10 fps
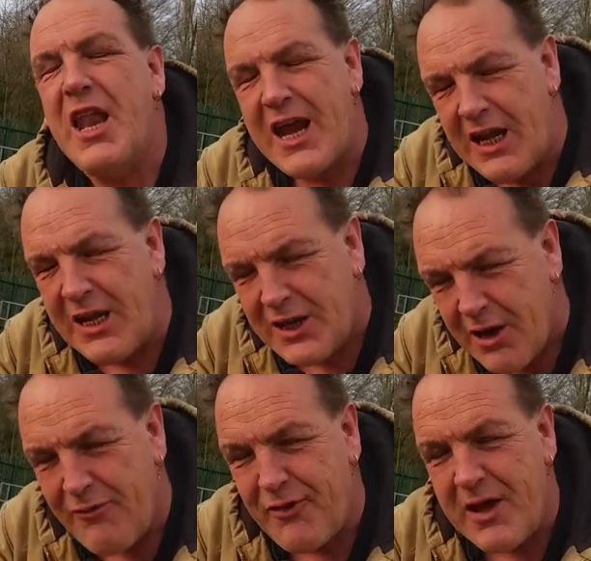The Langley
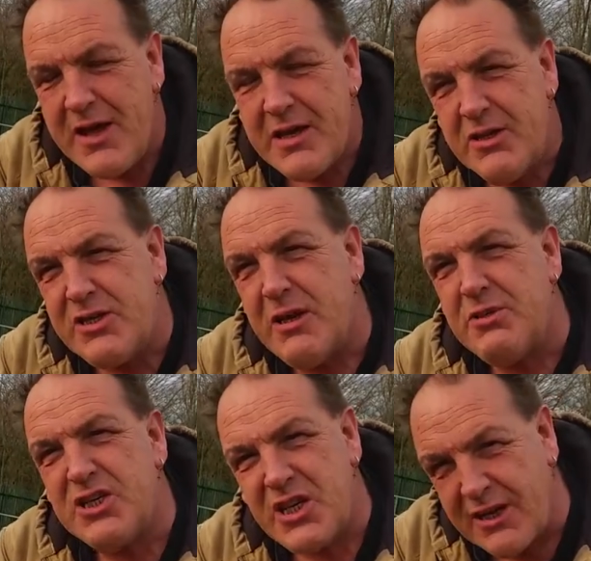Gopher. You see,
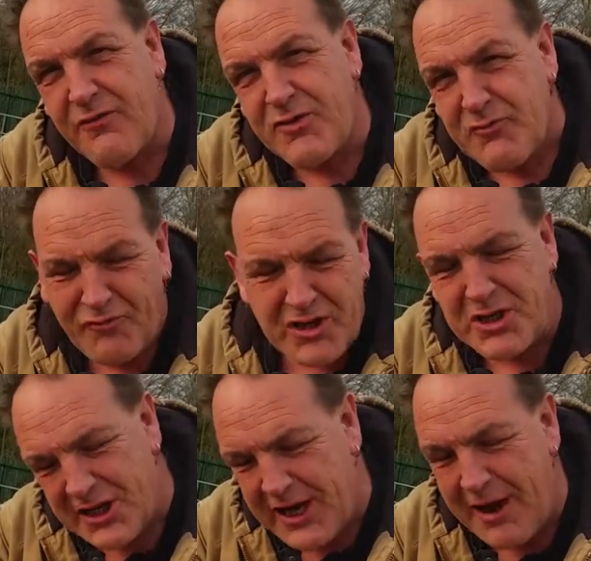I'm sick of
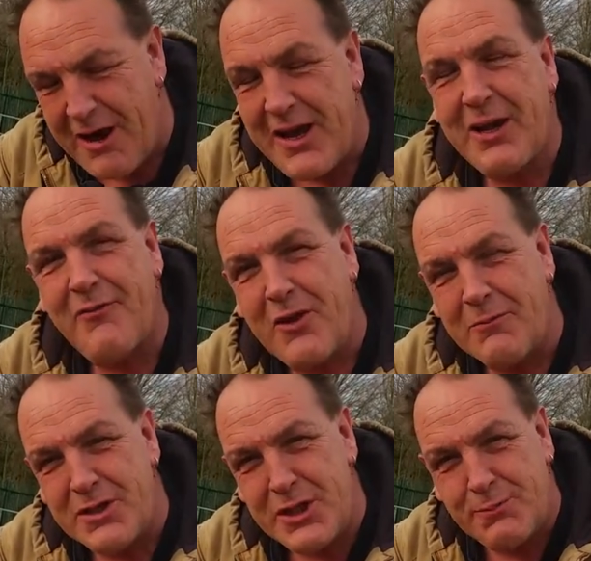fetching and carrying, and I've
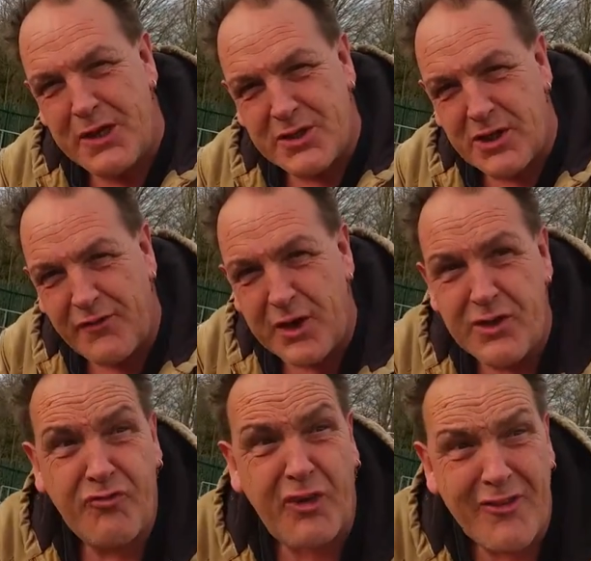come to this place because I've heard
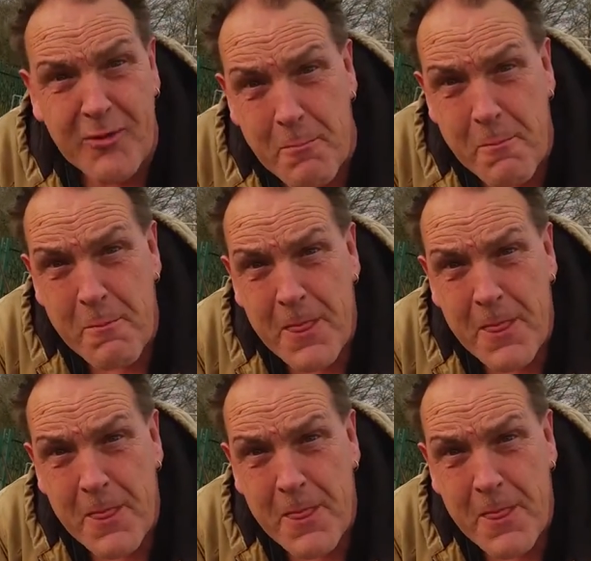it's full of them.